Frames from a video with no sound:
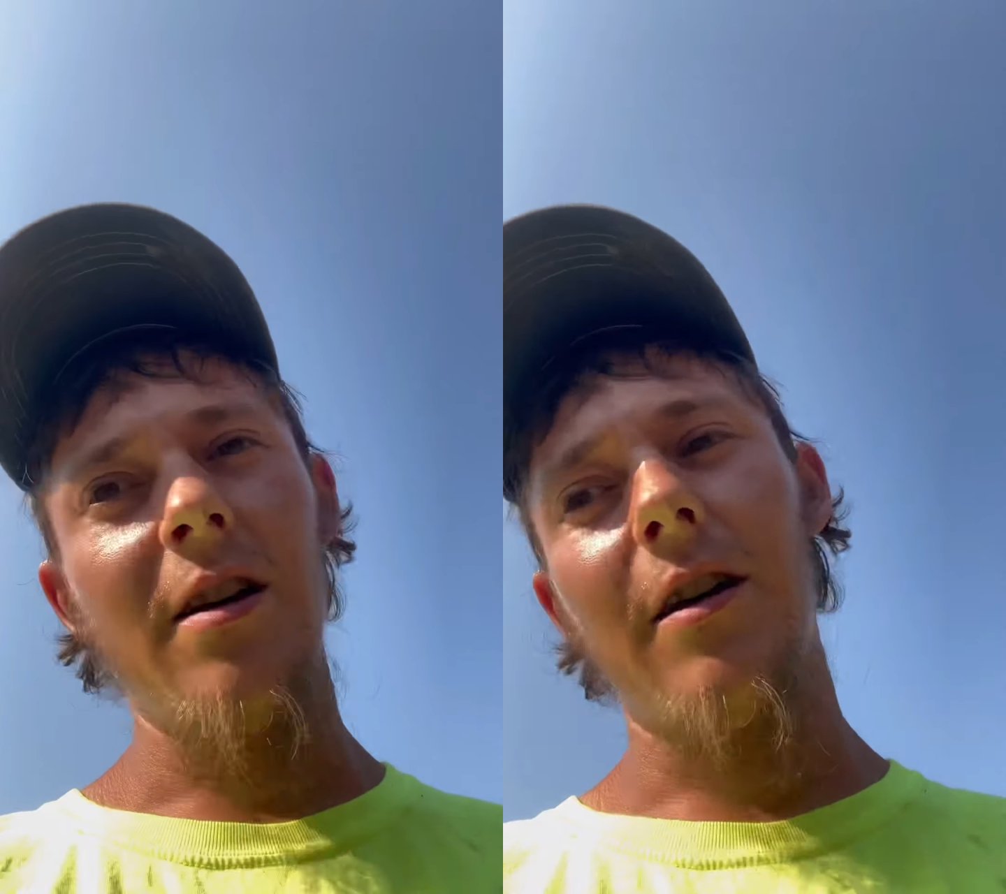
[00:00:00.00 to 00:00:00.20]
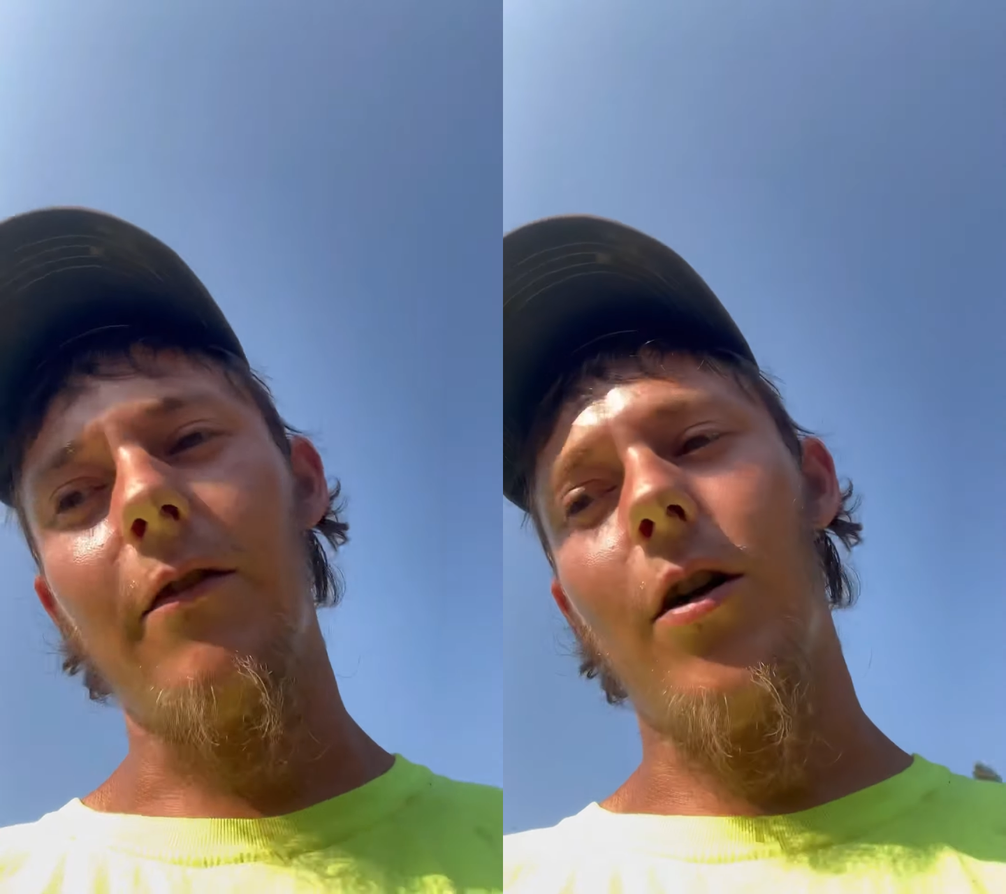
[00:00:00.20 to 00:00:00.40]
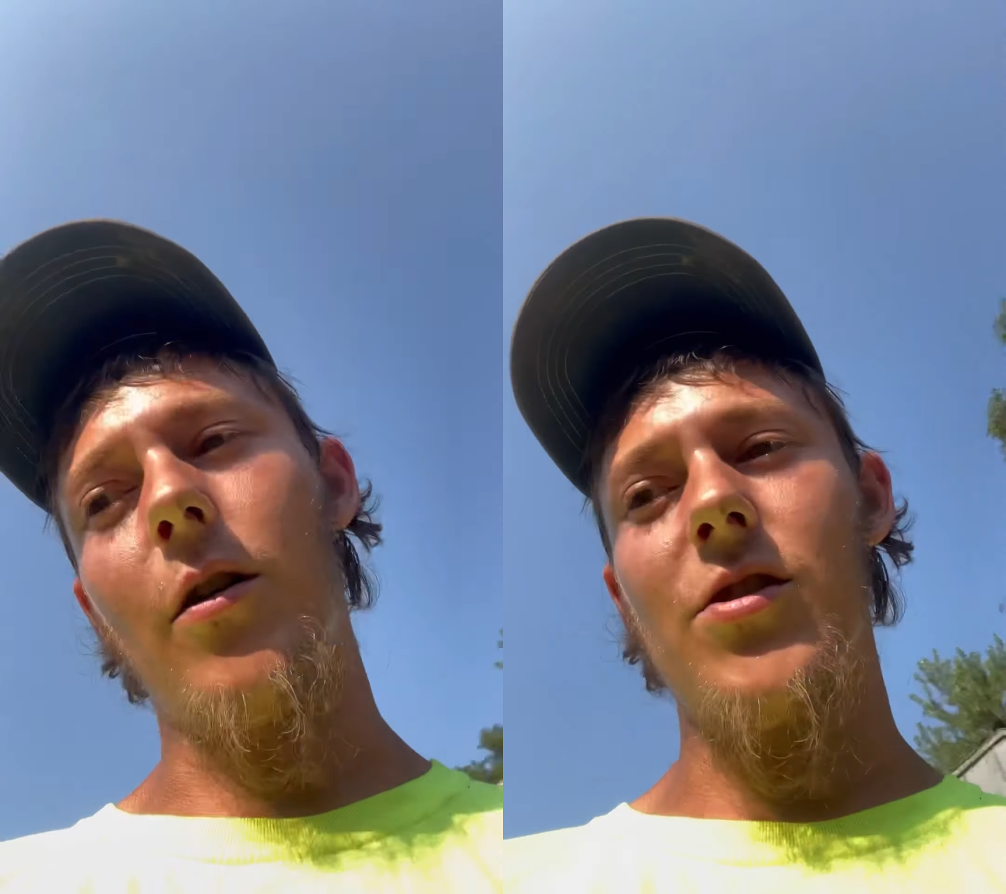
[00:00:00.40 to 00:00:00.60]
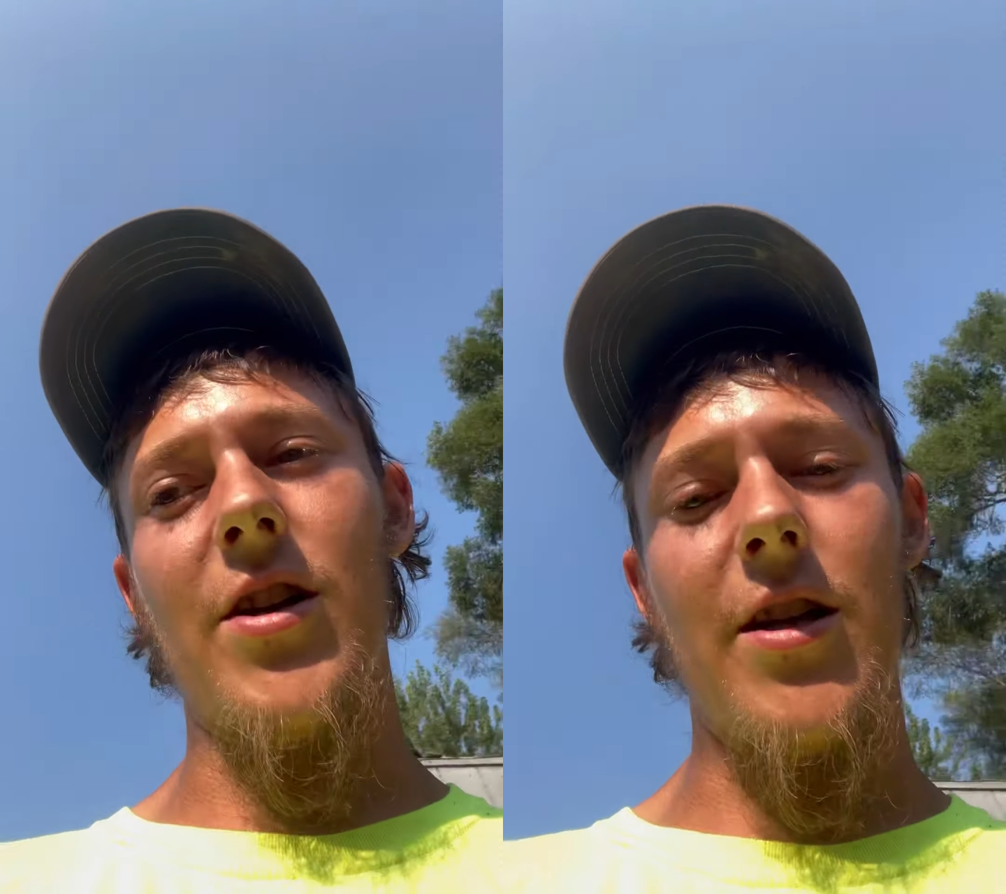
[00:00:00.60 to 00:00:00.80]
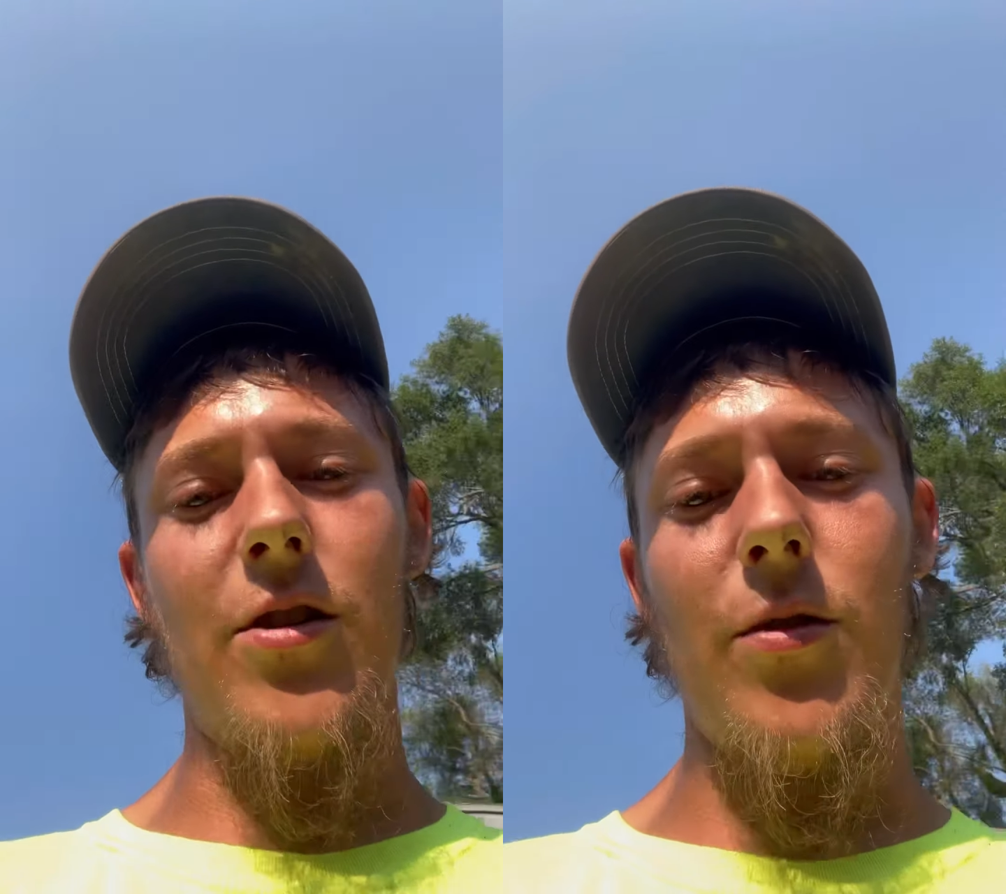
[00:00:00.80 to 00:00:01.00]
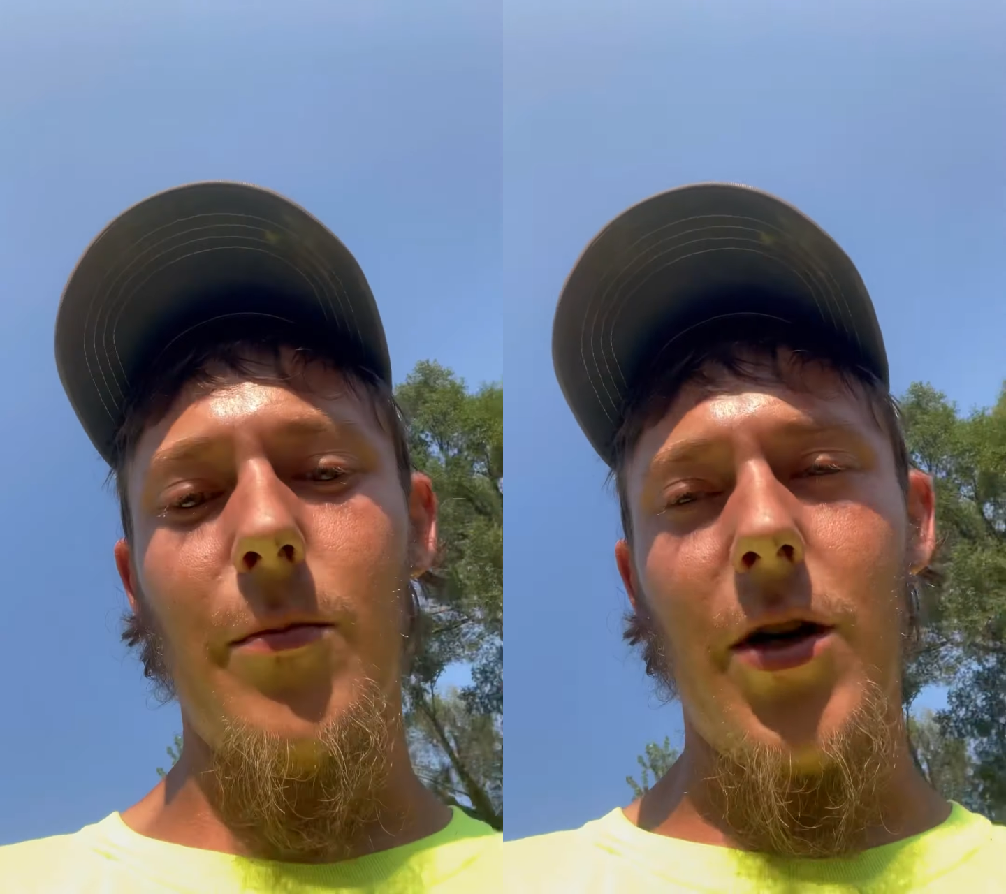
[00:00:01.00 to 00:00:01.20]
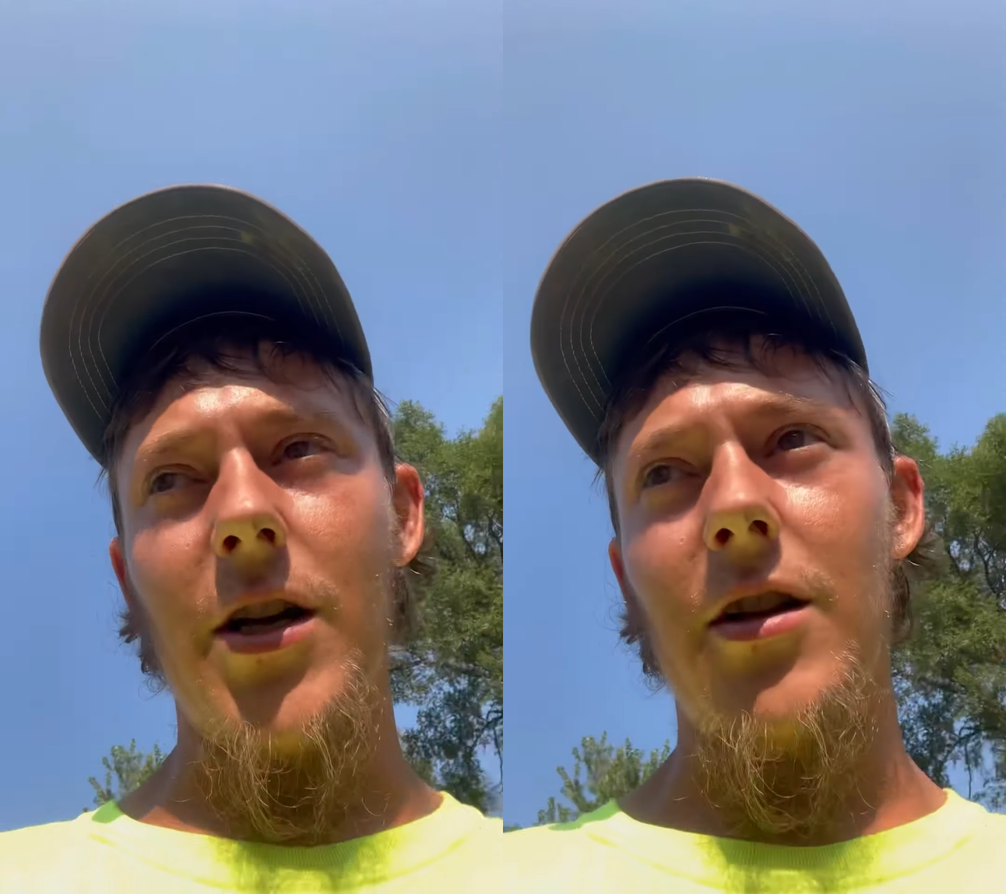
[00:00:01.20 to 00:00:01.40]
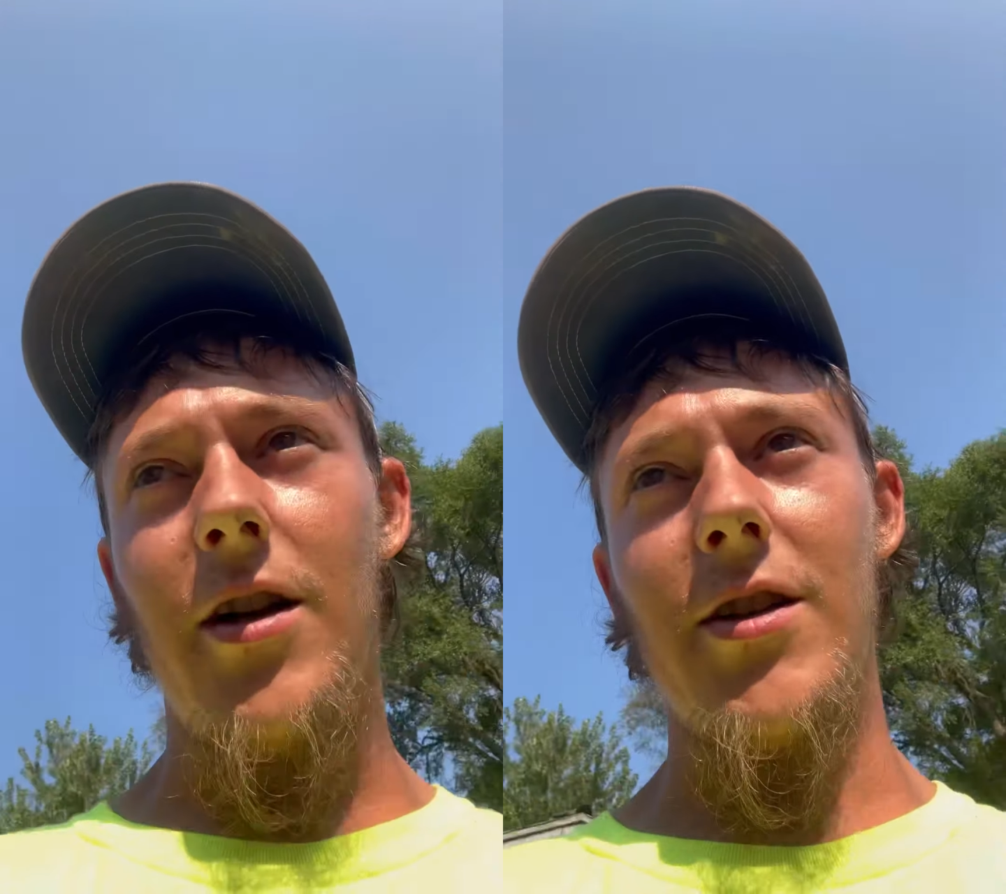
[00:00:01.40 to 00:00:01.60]
I've always hated doing brake
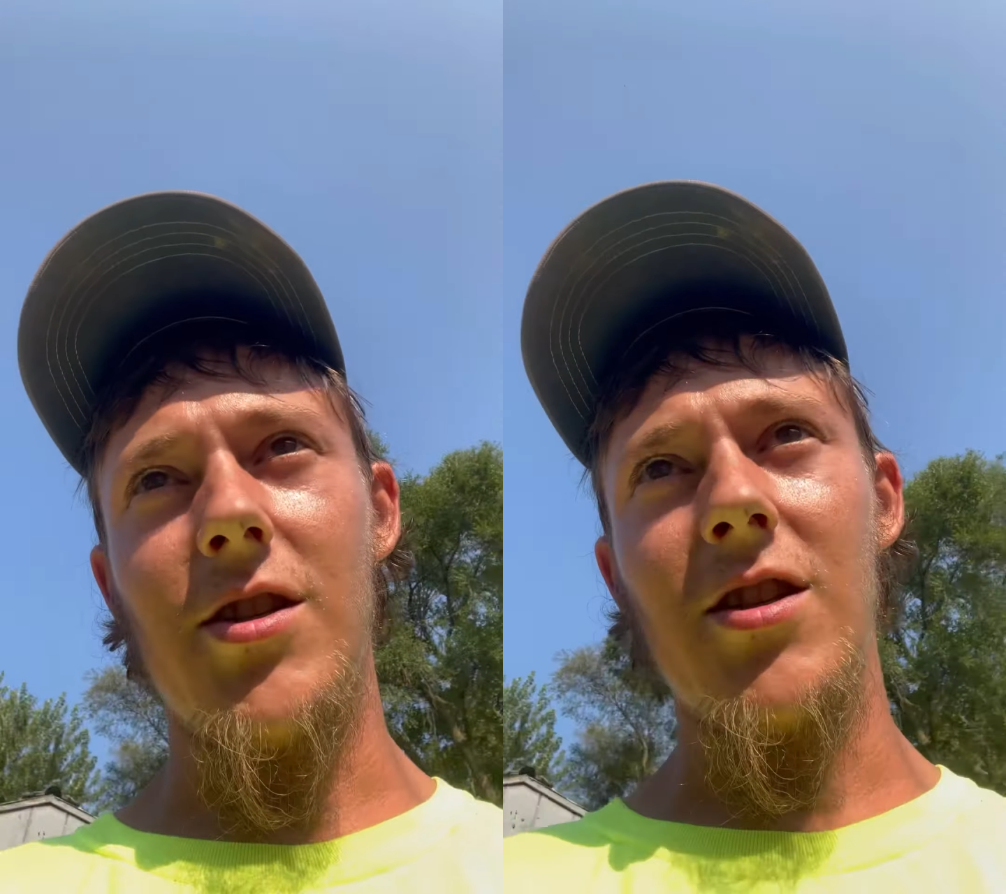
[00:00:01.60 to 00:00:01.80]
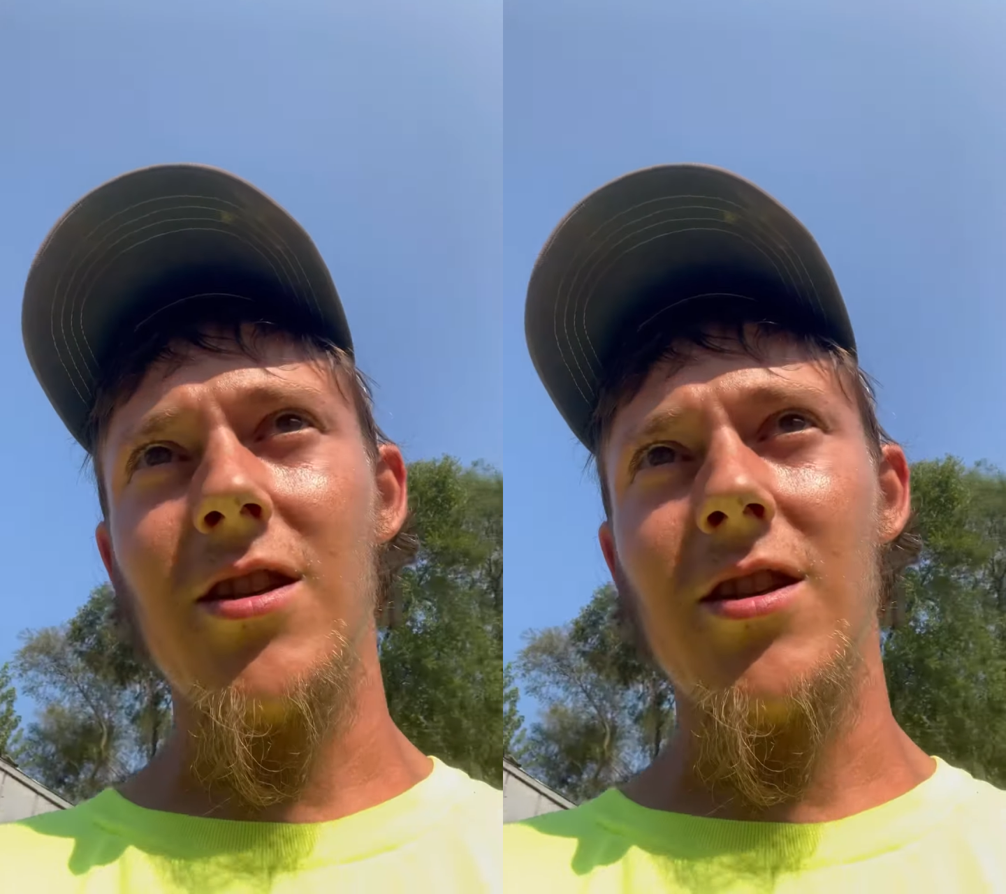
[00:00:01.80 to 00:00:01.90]
lines.